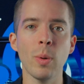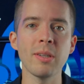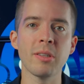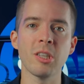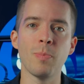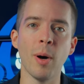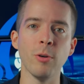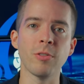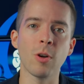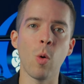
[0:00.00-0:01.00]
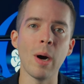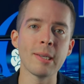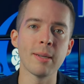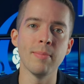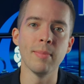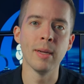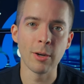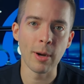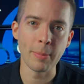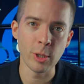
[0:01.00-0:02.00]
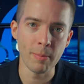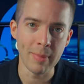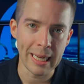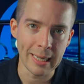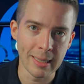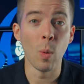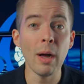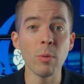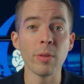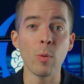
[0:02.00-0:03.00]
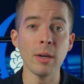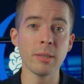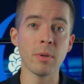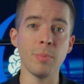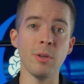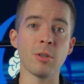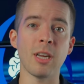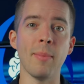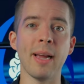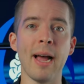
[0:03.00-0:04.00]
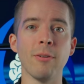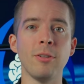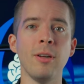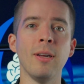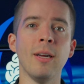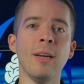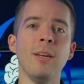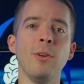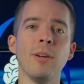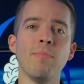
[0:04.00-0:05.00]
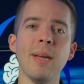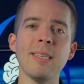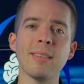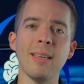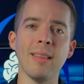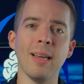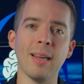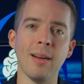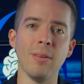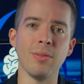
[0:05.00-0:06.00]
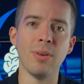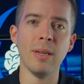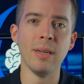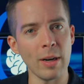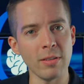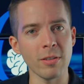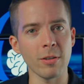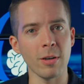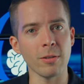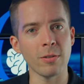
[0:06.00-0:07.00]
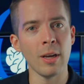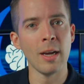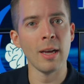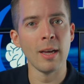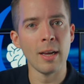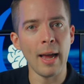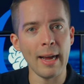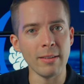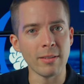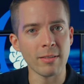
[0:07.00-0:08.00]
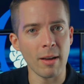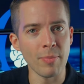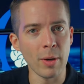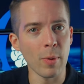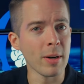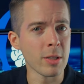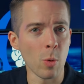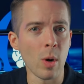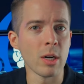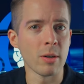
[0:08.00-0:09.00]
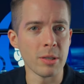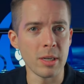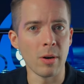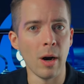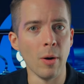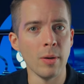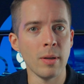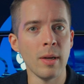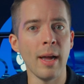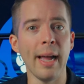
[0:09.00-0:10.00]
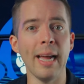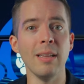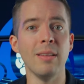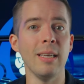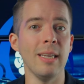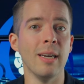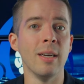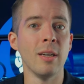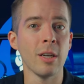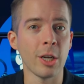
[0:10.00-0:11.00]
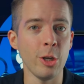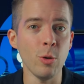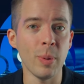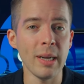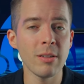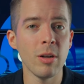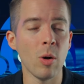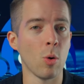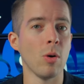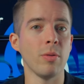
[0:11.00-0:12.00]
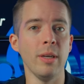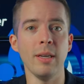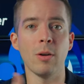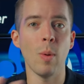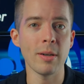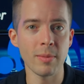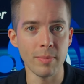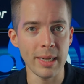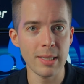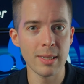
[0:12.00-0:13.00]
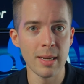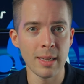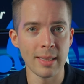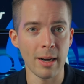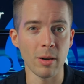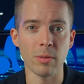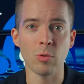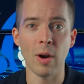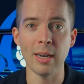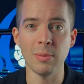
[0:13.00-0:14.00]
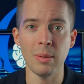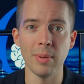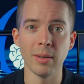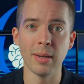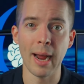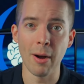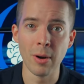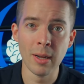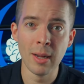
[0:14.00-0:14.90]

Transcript: what does this post-quantum encryption mean? Well, with quantum computers coming out, you can basically think of transistors as something where it's a one or a zero, and the qubit, or the quantum bits that are trying to be built now,